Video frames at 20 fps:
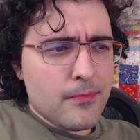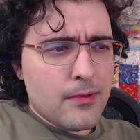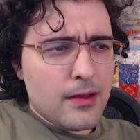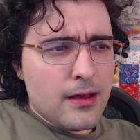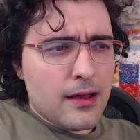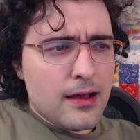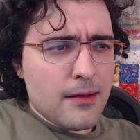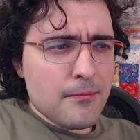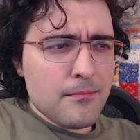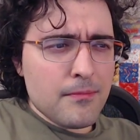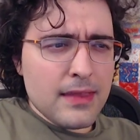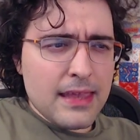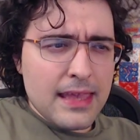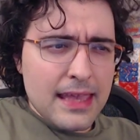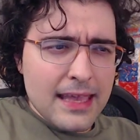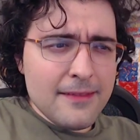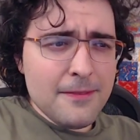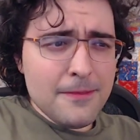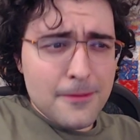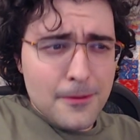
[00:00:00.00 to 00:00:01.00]
uh,
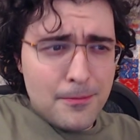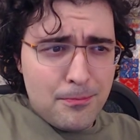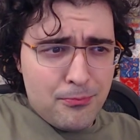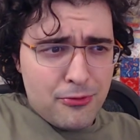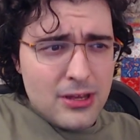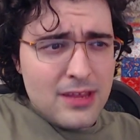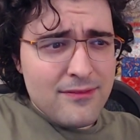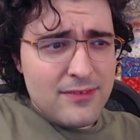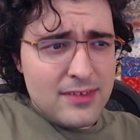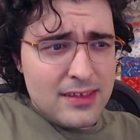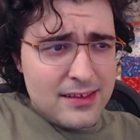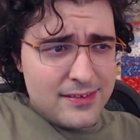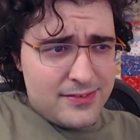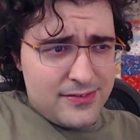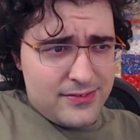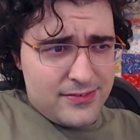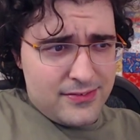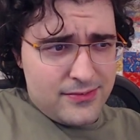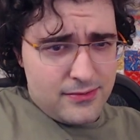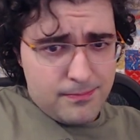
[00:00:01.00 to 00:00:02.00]
in the
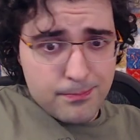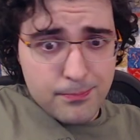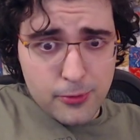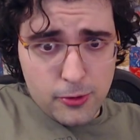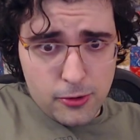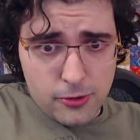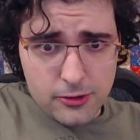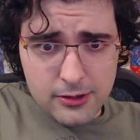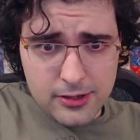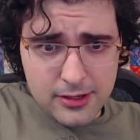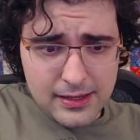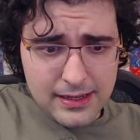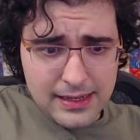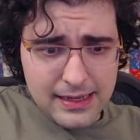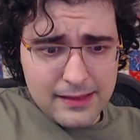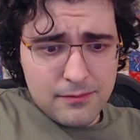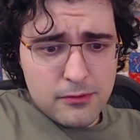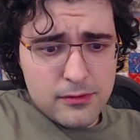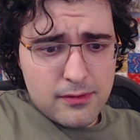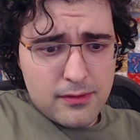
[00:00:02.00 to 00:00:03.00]
previous book,
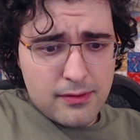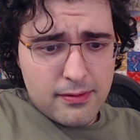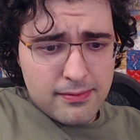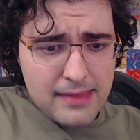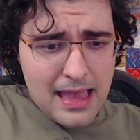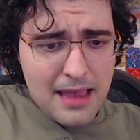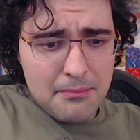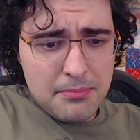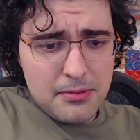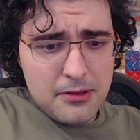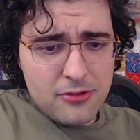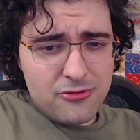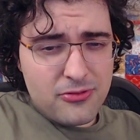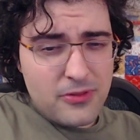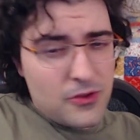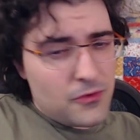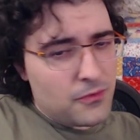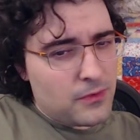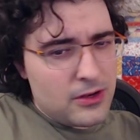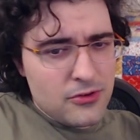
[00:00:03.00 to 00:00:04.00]
it was established
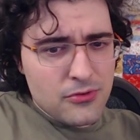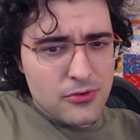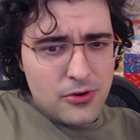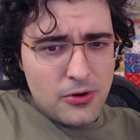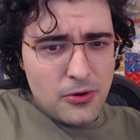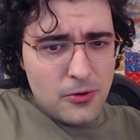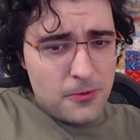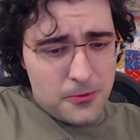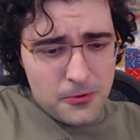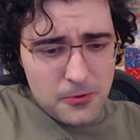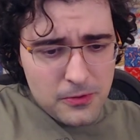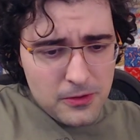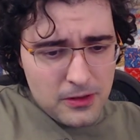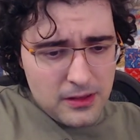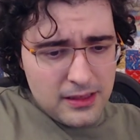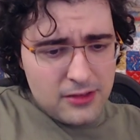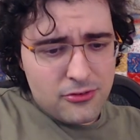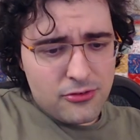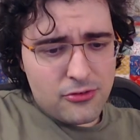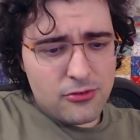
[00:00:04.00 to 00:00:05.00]
that when you go through the
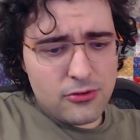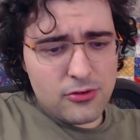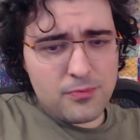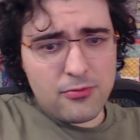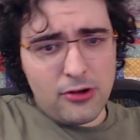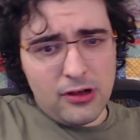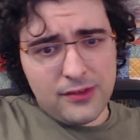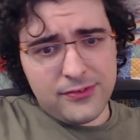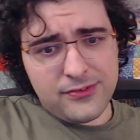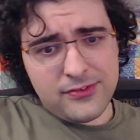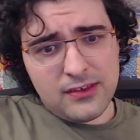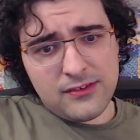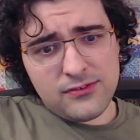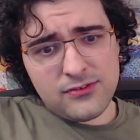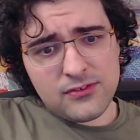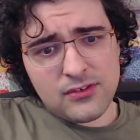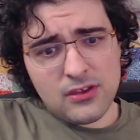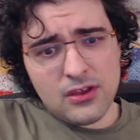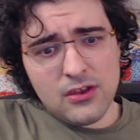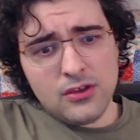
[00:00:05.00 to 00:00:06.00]
lictorhood
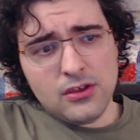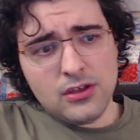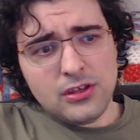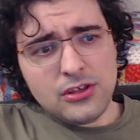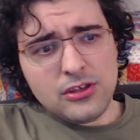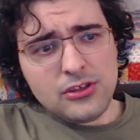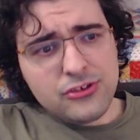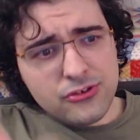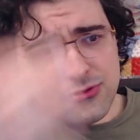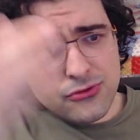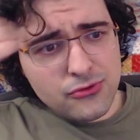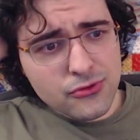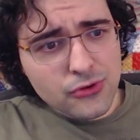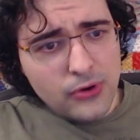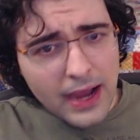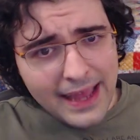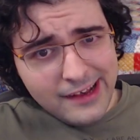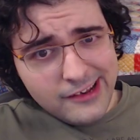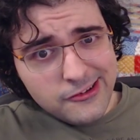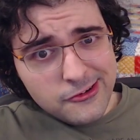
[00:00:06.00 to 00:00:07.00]
process, you
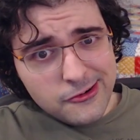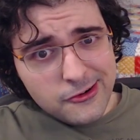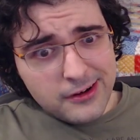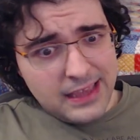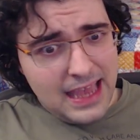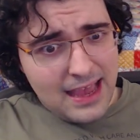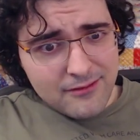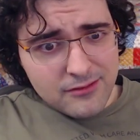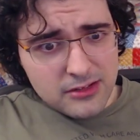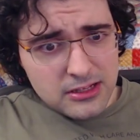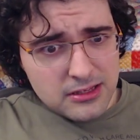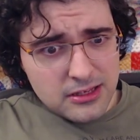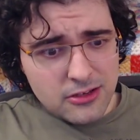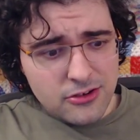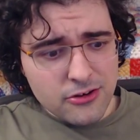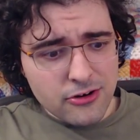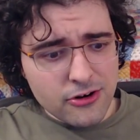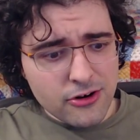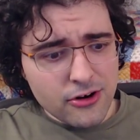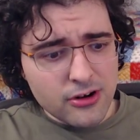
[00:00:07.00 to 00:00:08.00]
and your
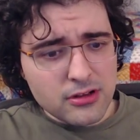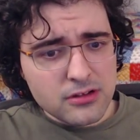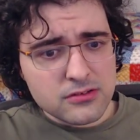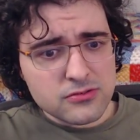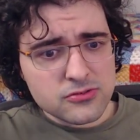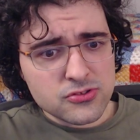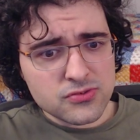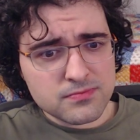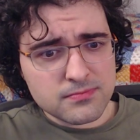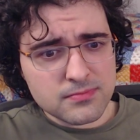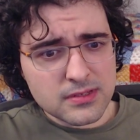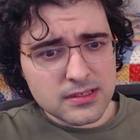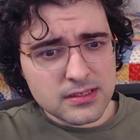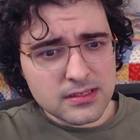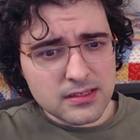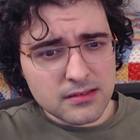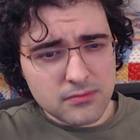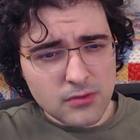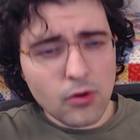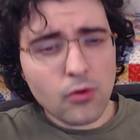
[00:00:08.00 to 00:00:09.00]
cavalier,
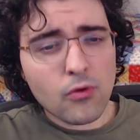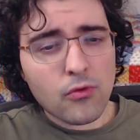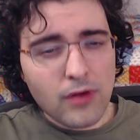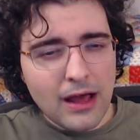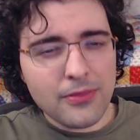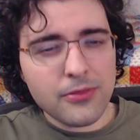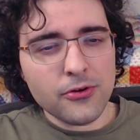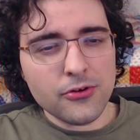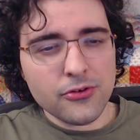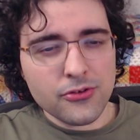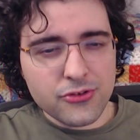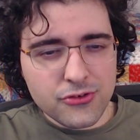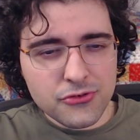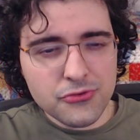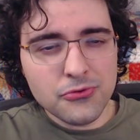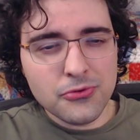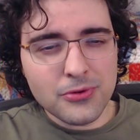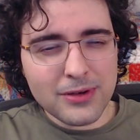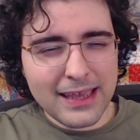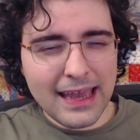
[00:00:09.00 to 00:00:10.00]
uh, or rather,
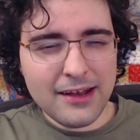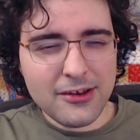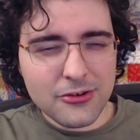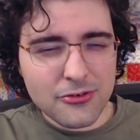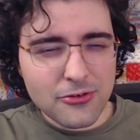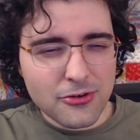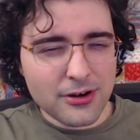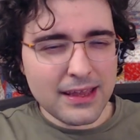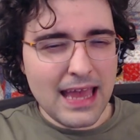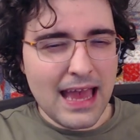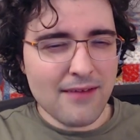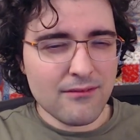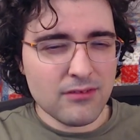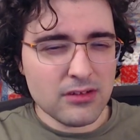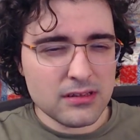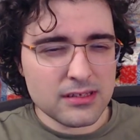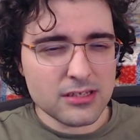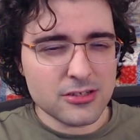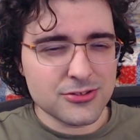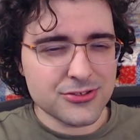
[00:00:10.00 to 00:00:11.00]
you get your
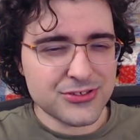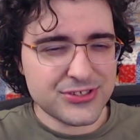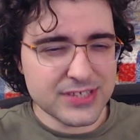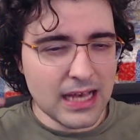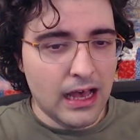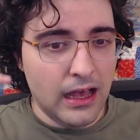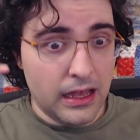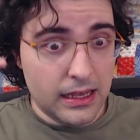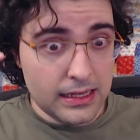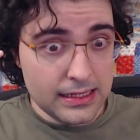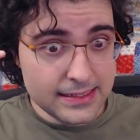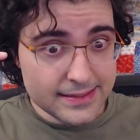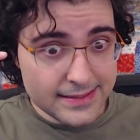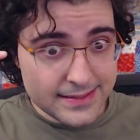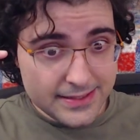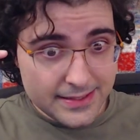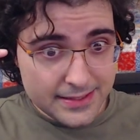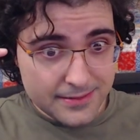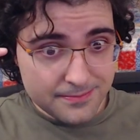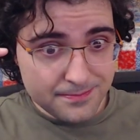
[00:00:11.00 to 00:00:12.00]
cavalier's
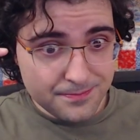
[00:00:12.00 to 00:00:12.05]
eyes.